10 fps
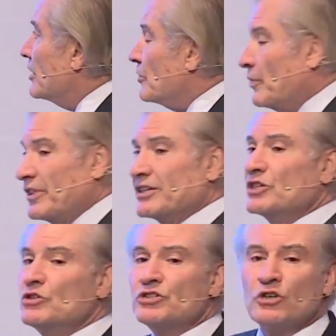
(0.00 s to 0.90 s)
But that's a
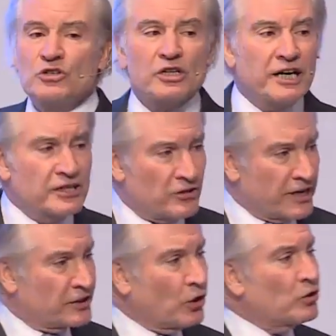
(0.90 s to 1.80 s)
new social
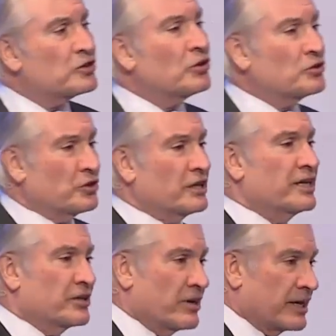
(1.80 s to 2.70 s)
contract. The old social
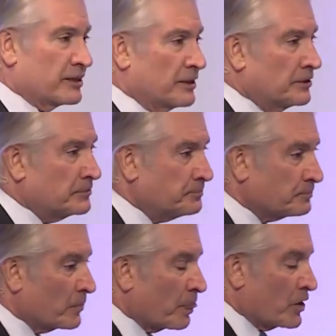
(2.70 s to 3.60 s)
contract
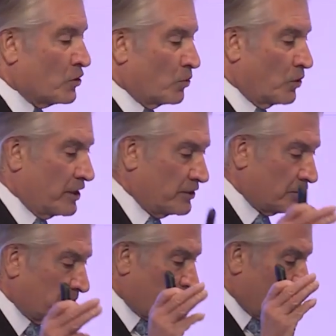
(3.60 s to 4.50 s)
was,